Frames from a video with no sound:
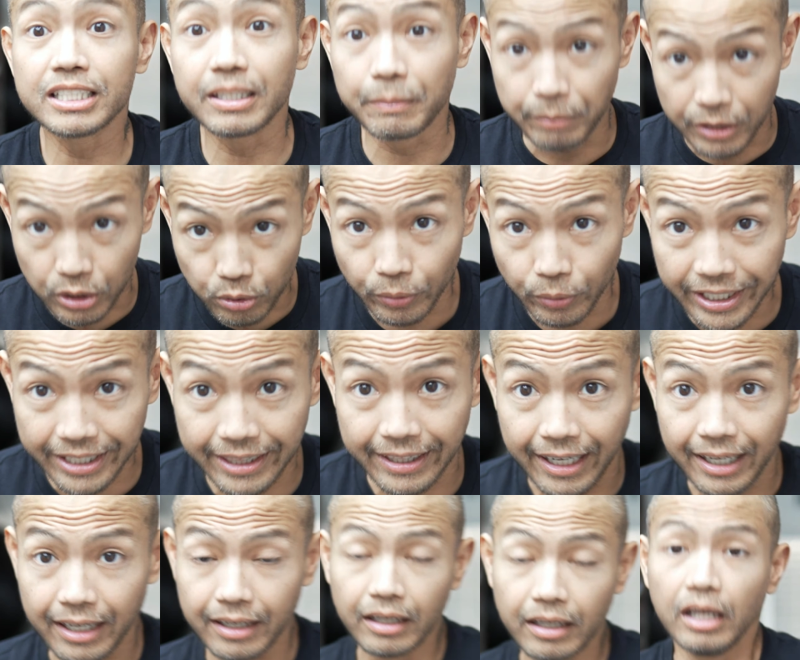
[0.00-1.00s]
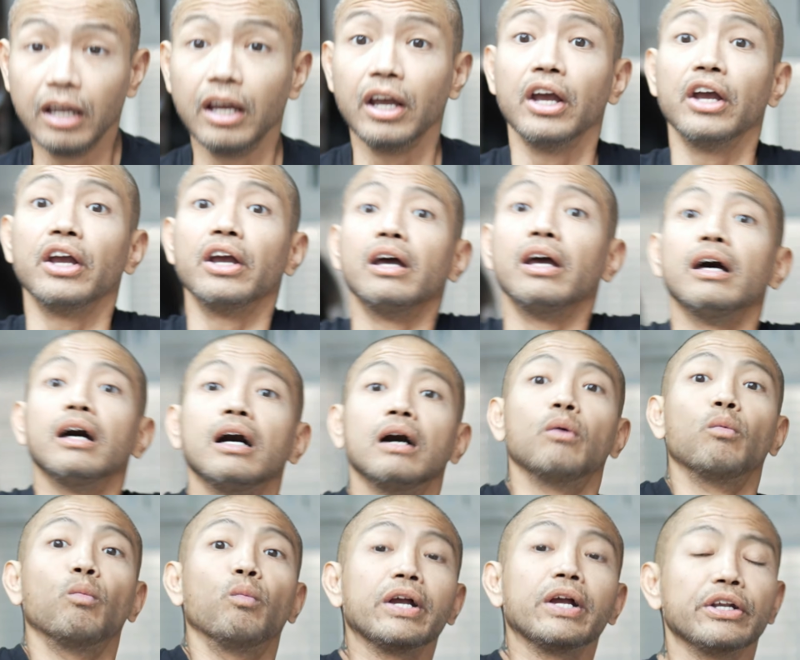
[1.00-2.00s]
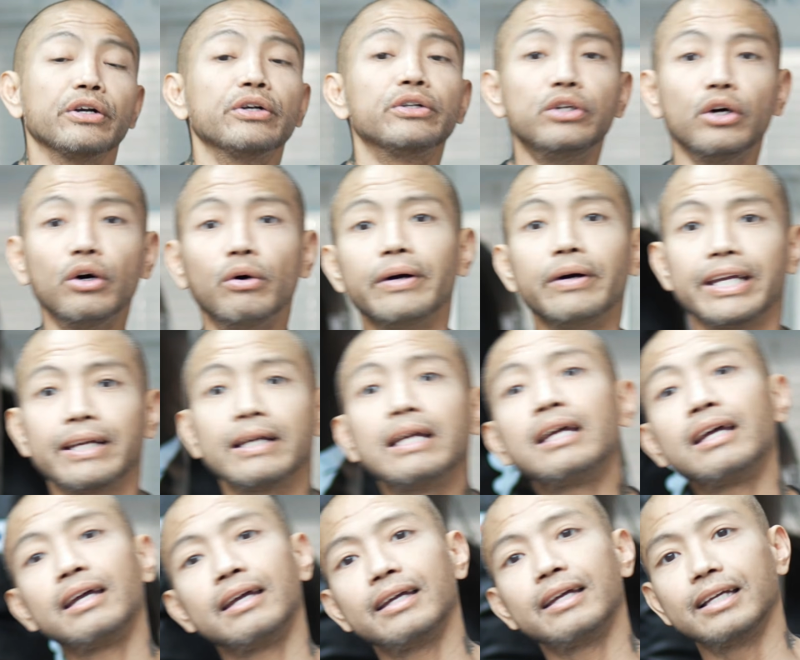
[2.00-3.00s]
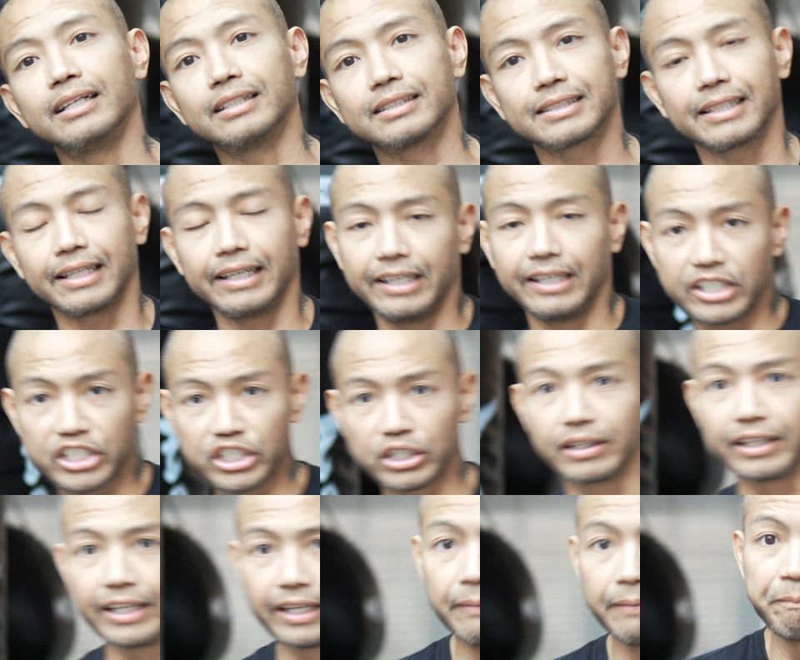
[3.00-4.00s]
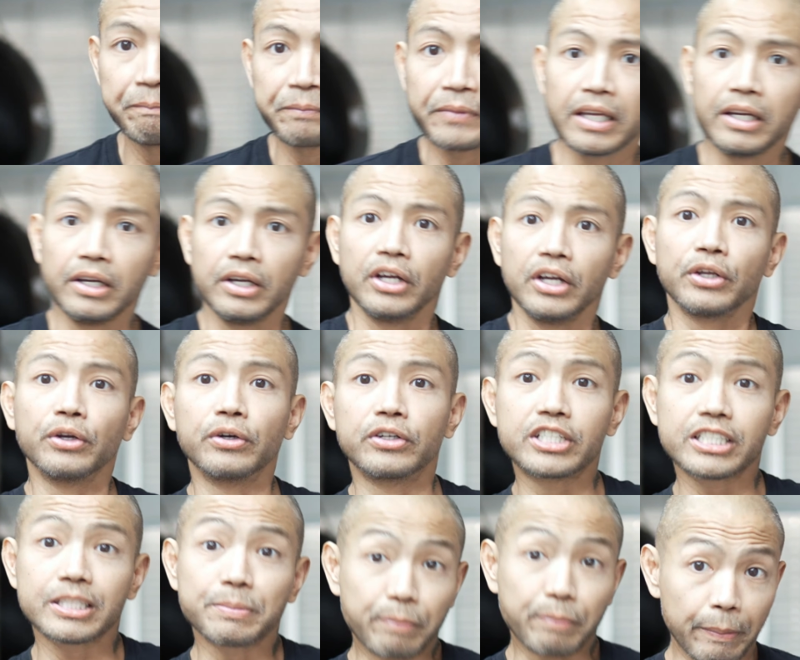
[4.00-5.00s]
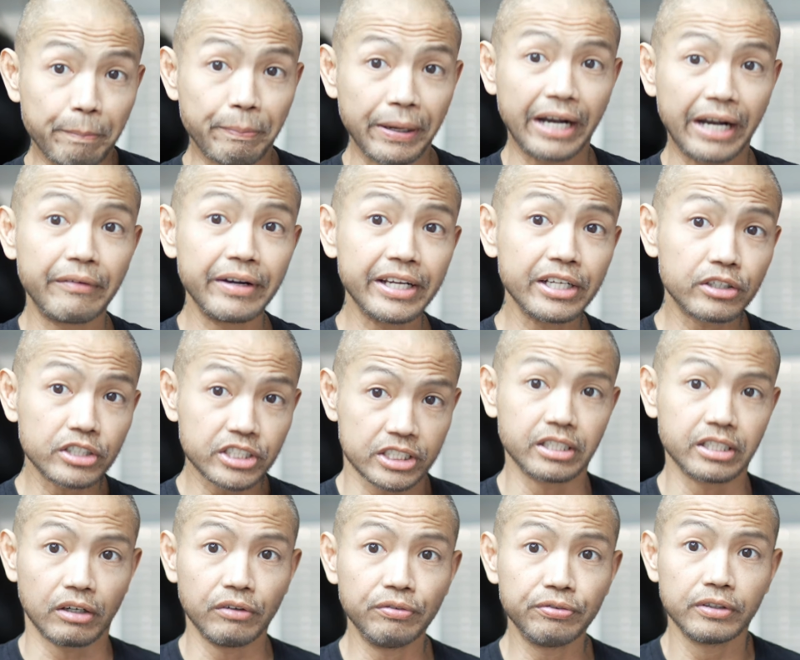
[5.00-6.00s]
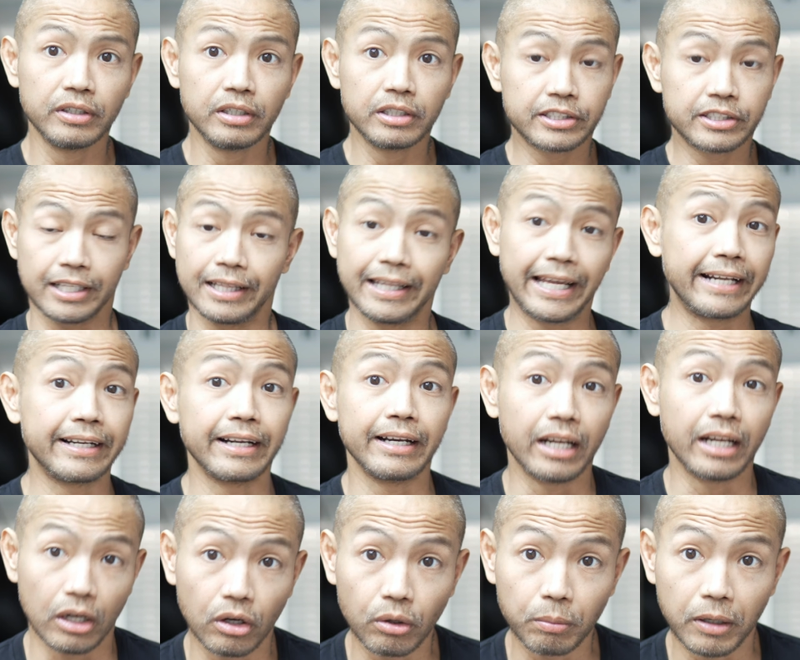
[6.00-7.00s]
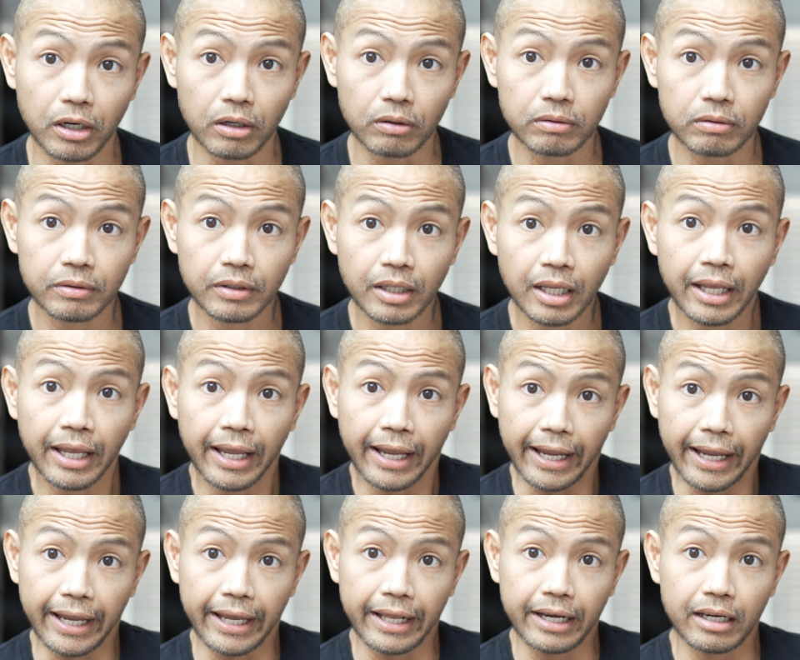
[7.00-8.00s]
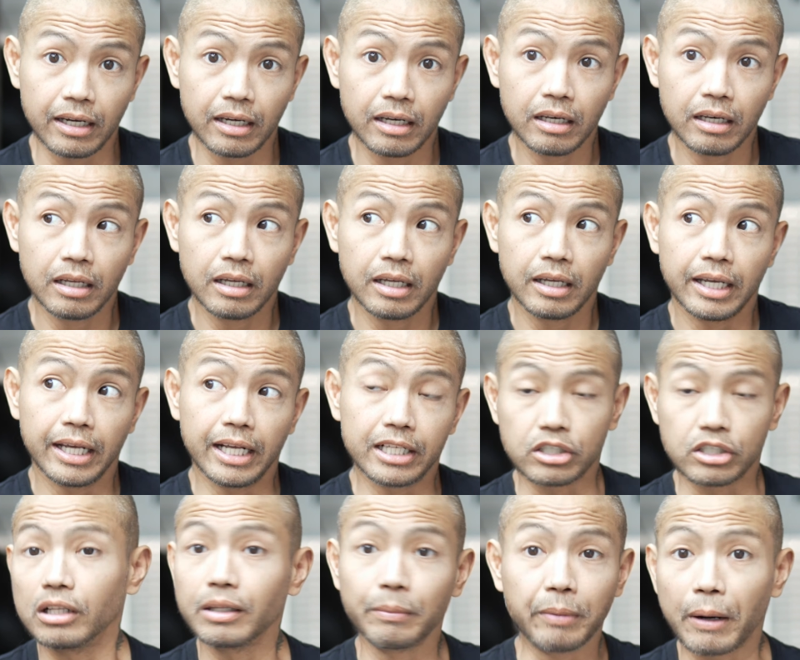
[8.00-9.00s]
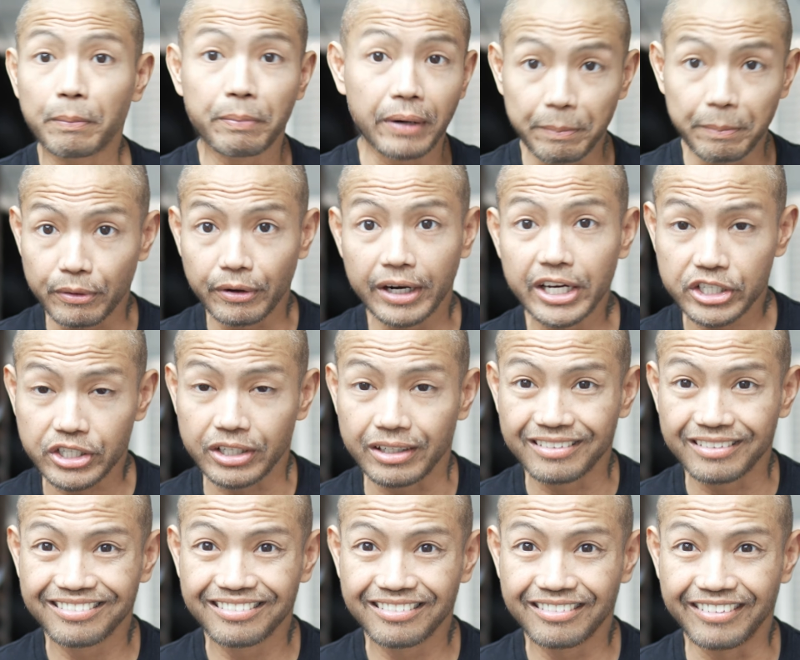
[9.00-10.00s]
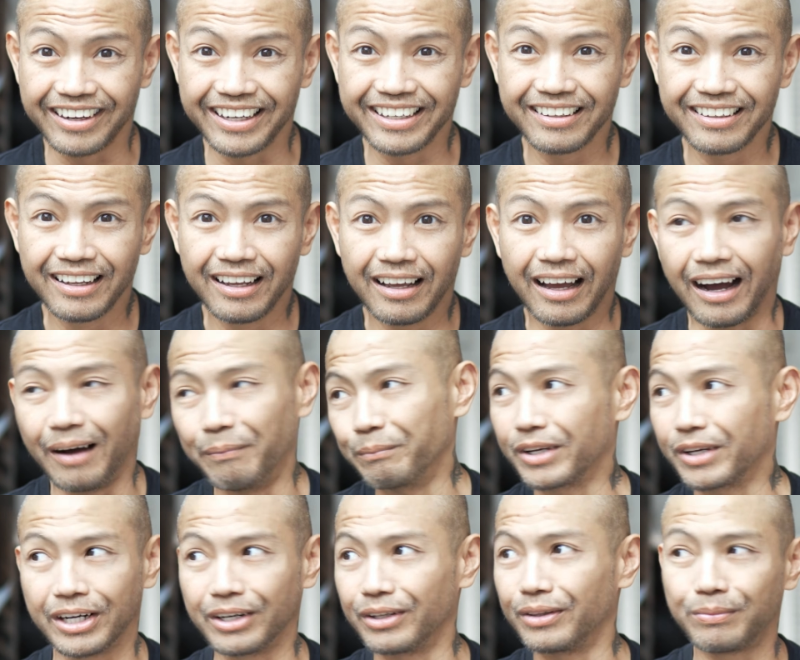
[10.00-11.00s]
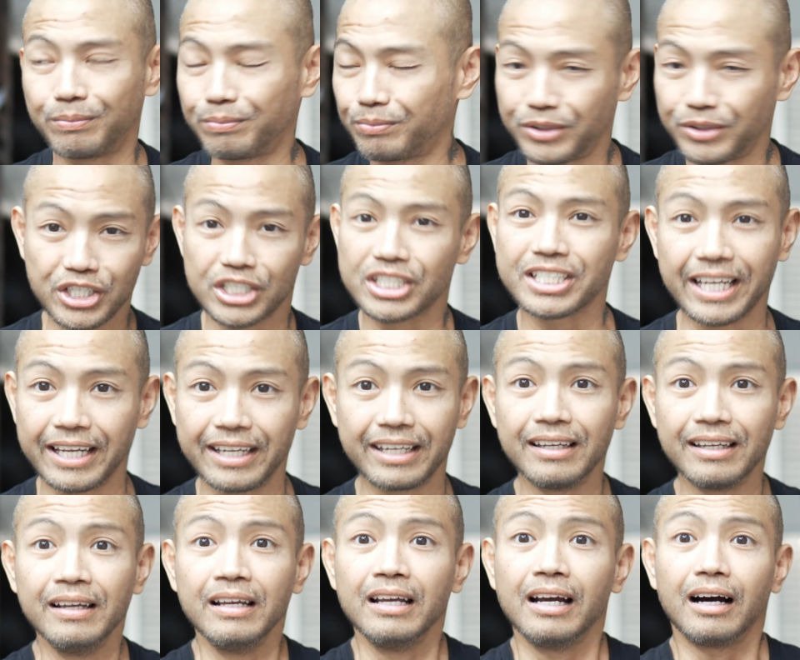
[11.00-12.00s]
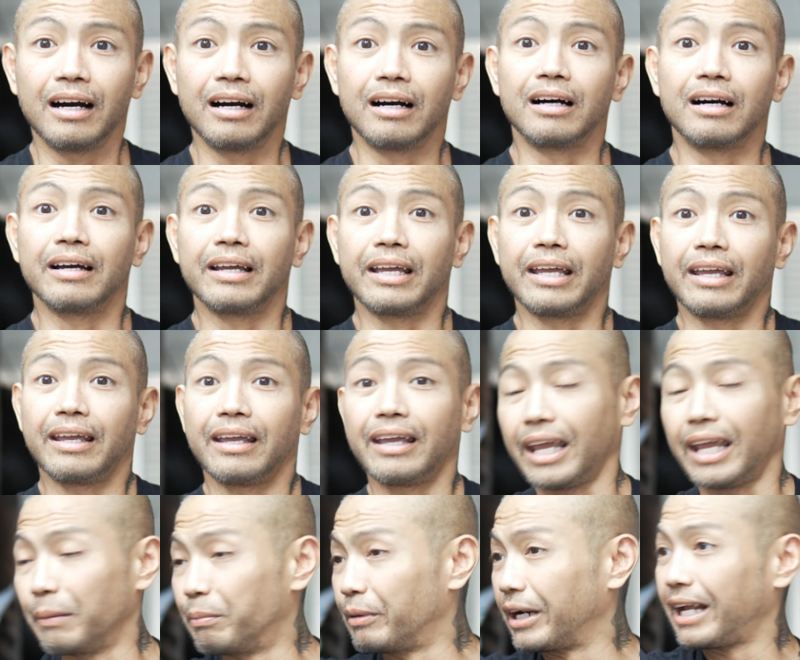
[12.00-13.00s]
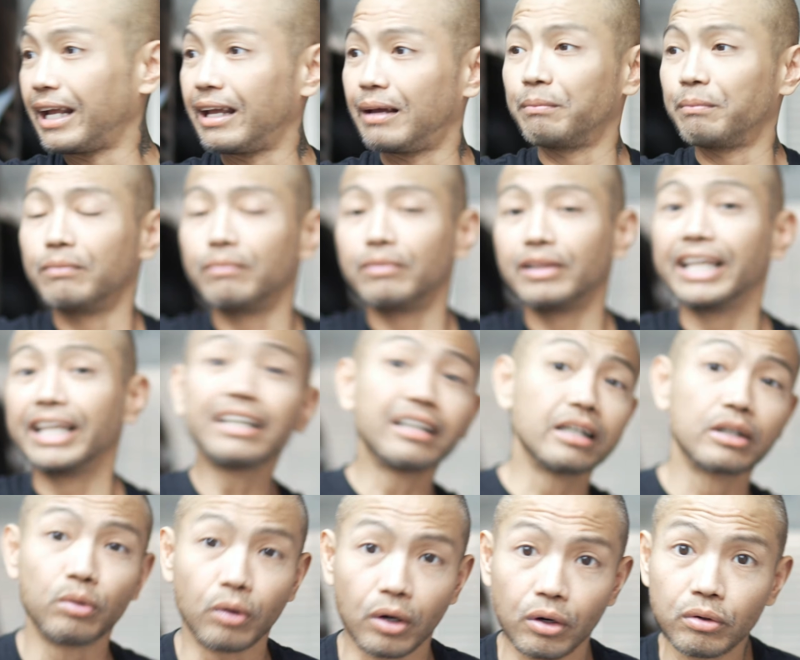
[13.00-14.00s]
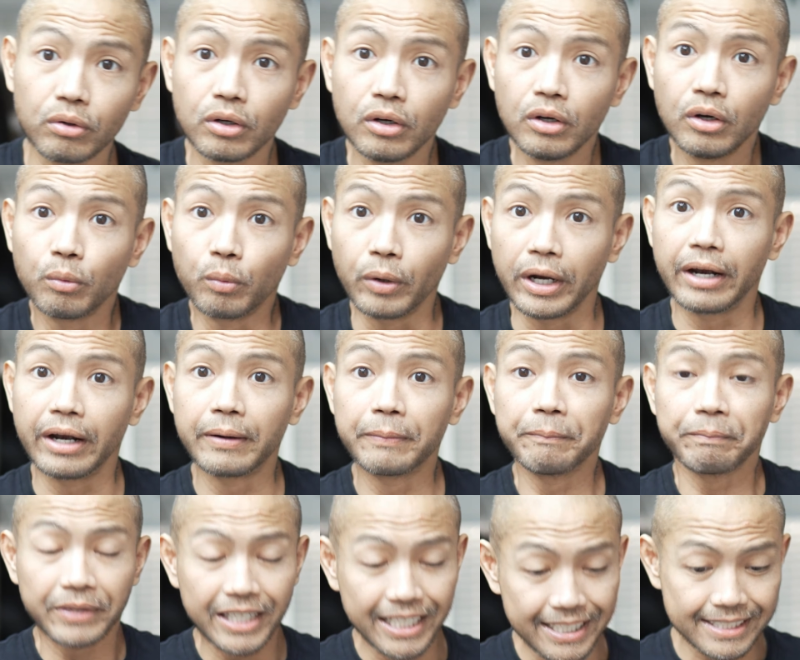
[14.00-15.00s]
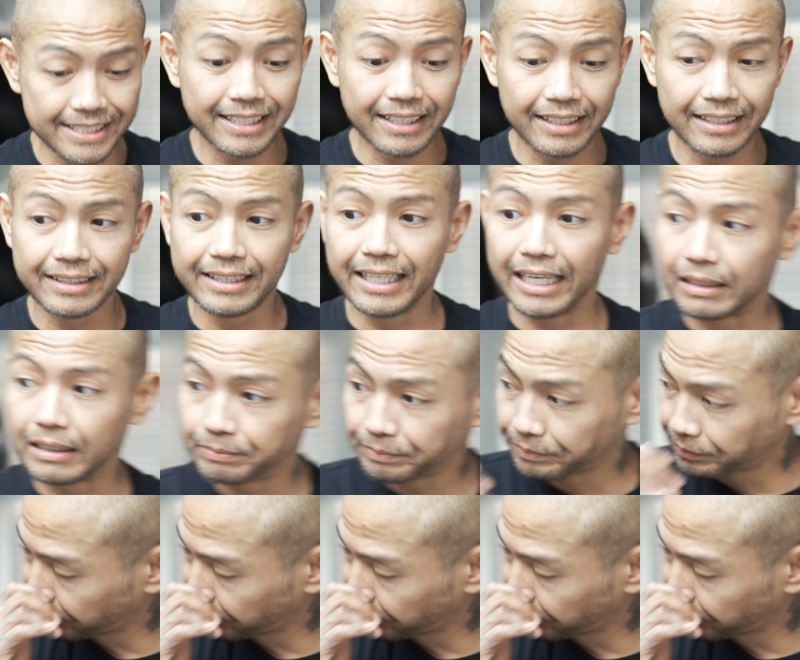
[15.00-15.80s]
in between that. What you're doing is initially, you're just preparing yourself to land an elbow. And it's all about preparation, right? I'm gonna just say Abraham Lincoln quote, where he said that